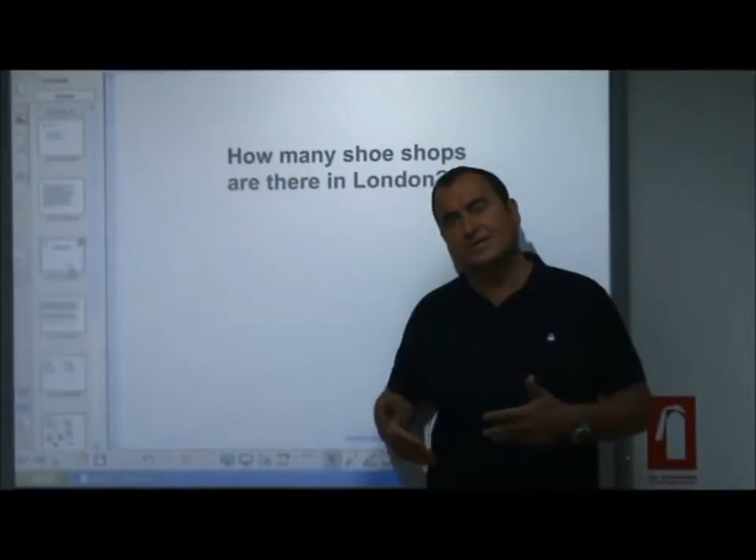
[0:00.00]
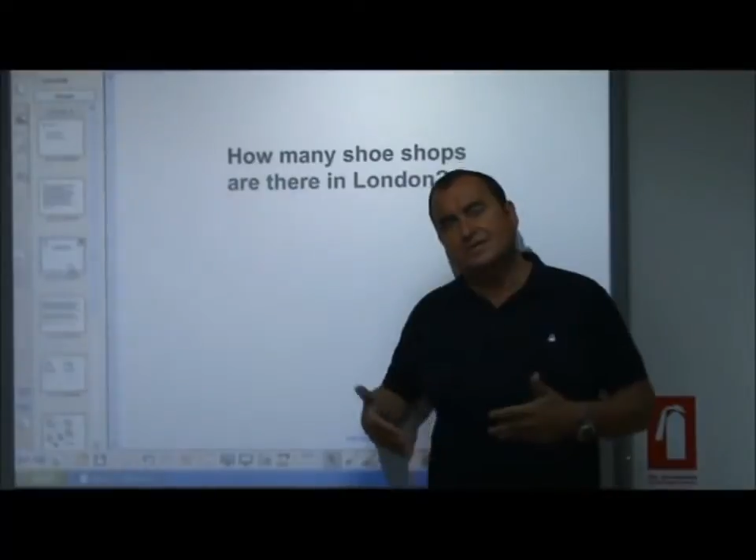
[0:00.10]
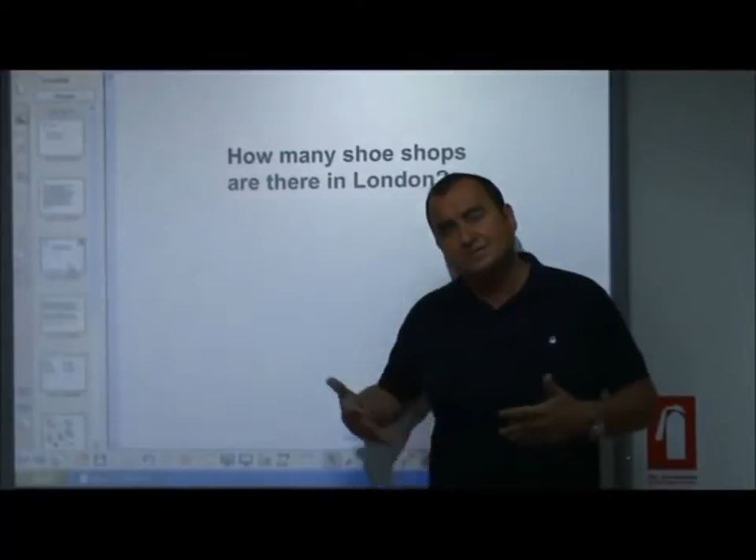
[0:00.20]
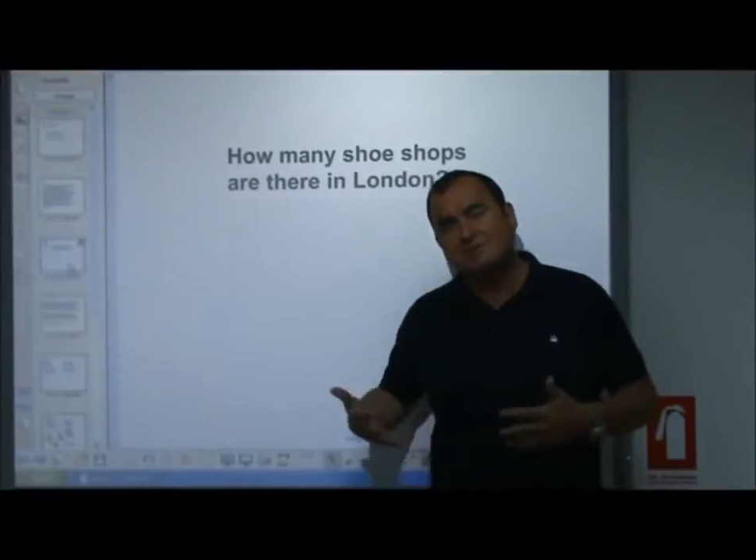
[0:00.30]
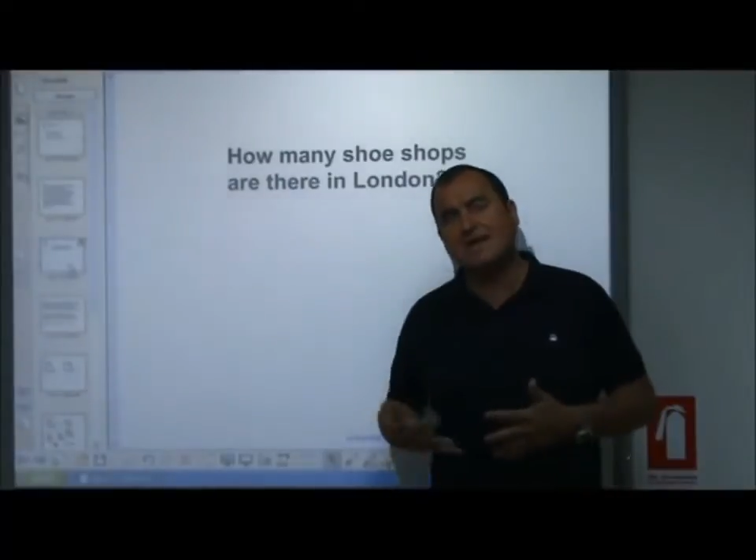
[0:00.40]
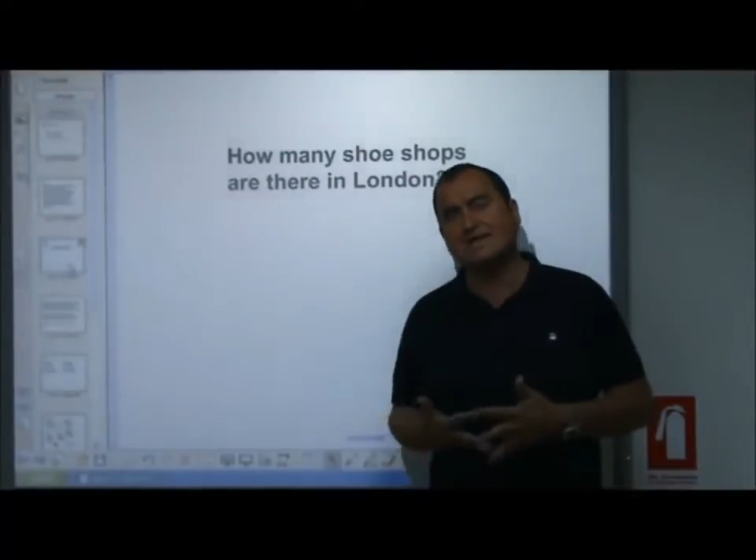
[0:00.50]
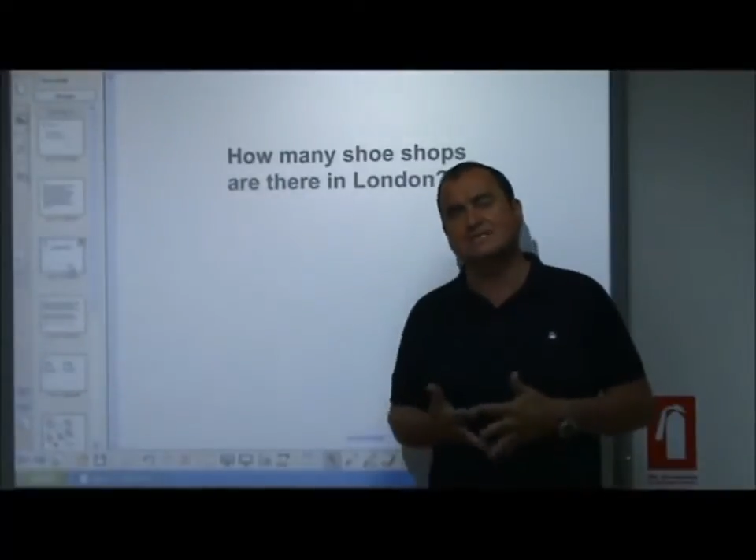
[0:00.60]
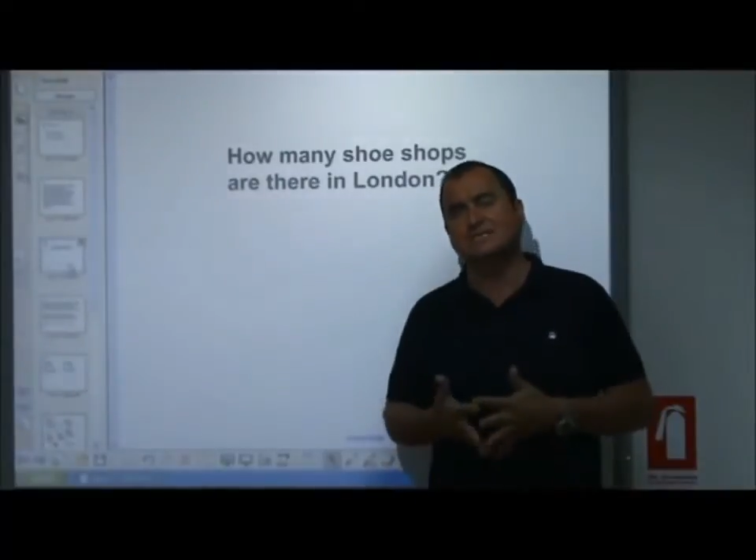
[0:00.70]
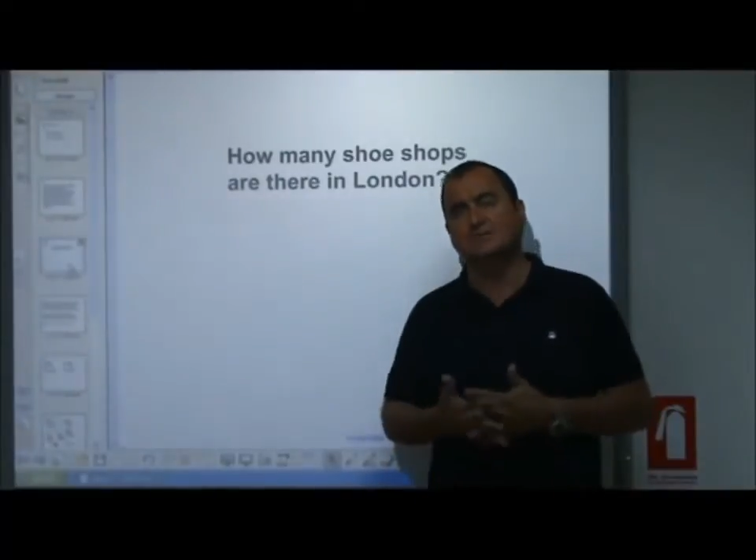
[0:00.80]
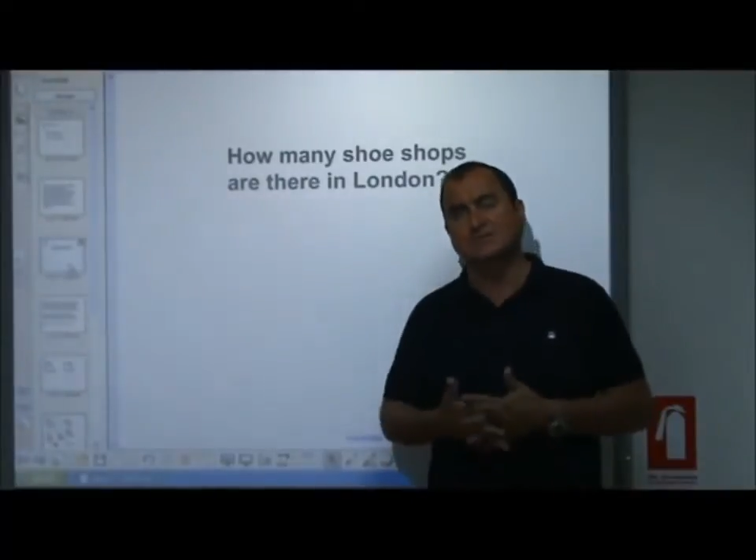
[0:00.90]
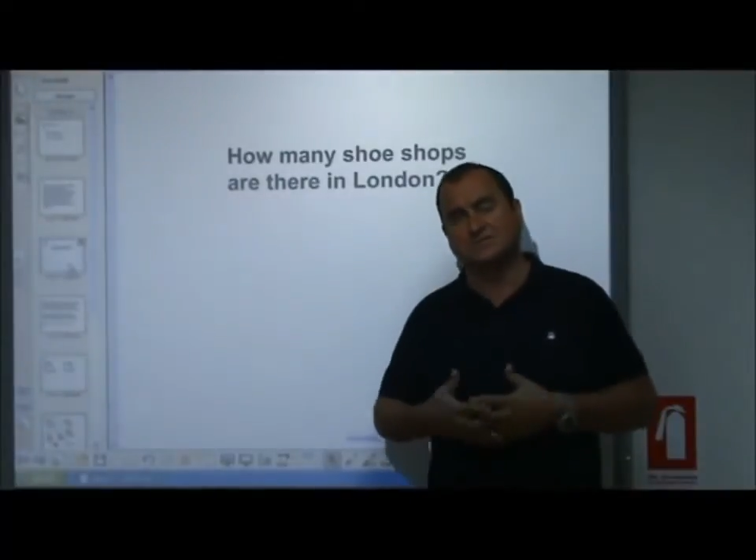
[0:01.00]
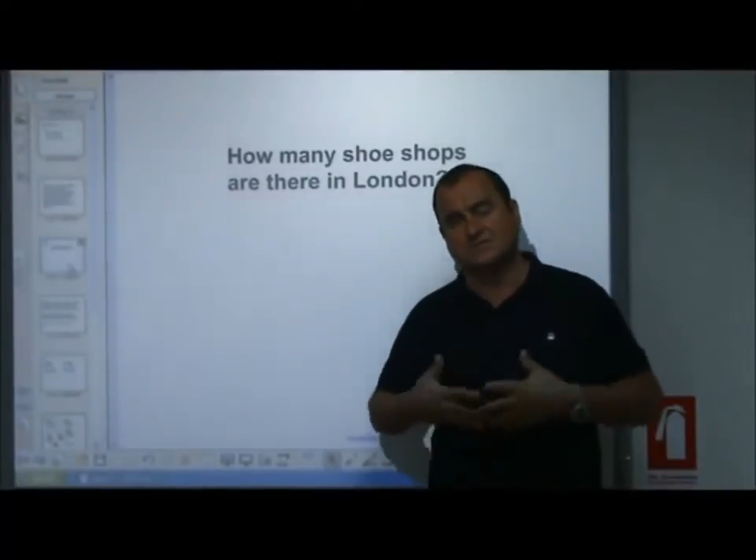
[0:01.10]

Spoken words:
interacting with the